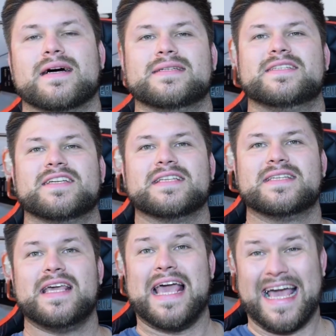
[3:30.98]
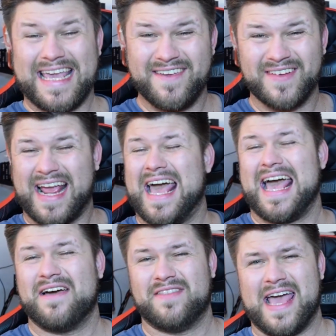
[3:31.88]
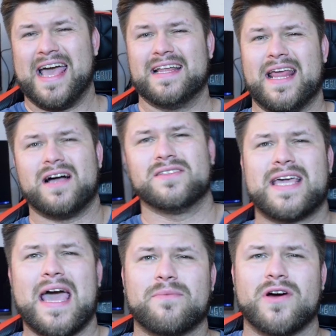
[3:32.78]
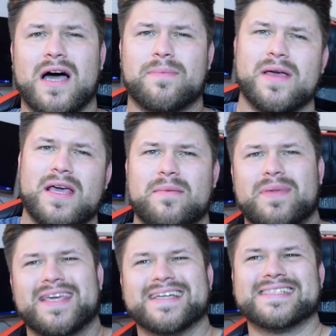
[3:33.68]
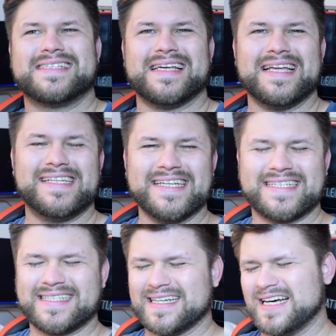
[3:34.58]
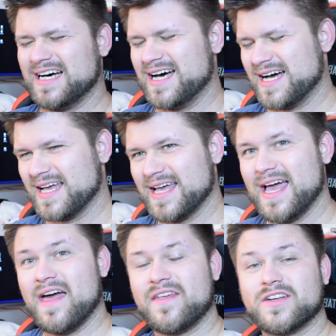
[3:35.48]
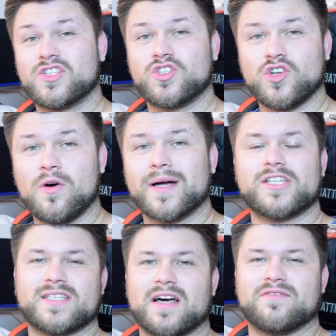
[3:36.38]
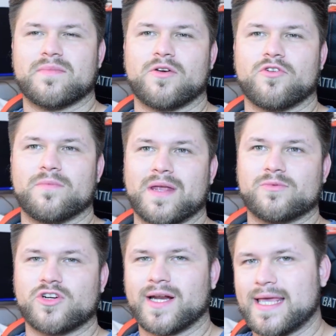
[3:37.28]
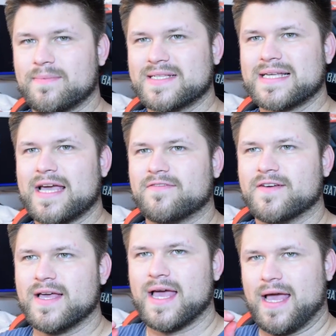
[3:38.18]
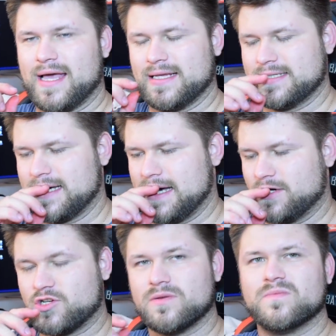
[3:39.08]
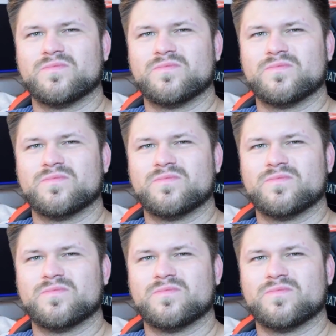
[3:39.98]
Guys, as you can see, I even have the handheld camera up because it's just, ah, oh, there's so much stuff in my room that I'm trying to keep safe, and uh,